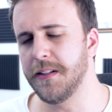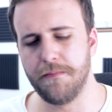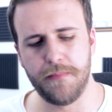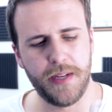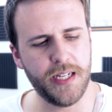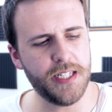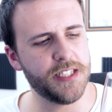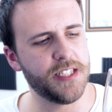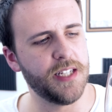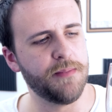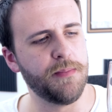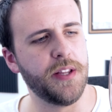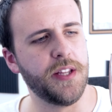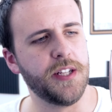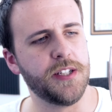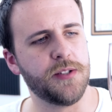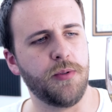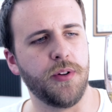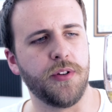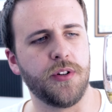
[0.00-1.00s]
mix some of
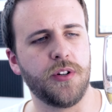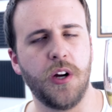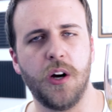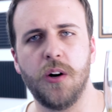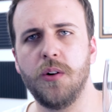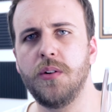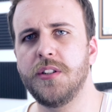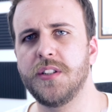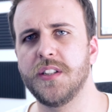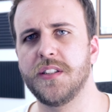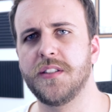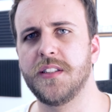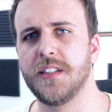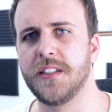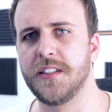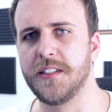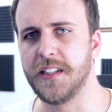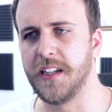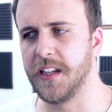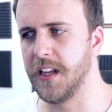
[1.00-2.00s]
this with Coke just to
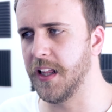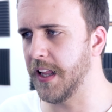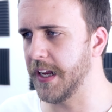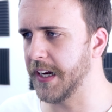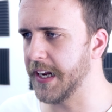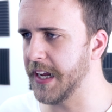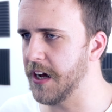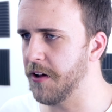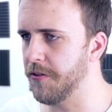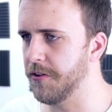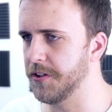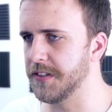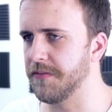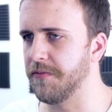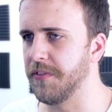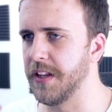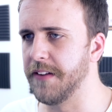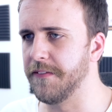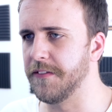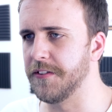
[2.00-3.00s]
see like how those
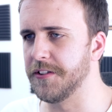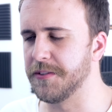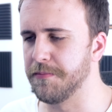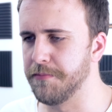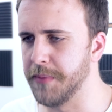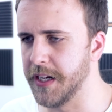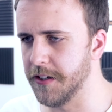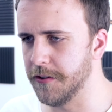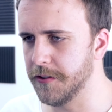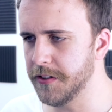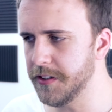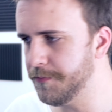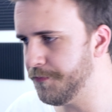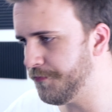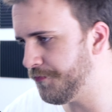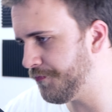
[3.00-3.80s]
flavors meld,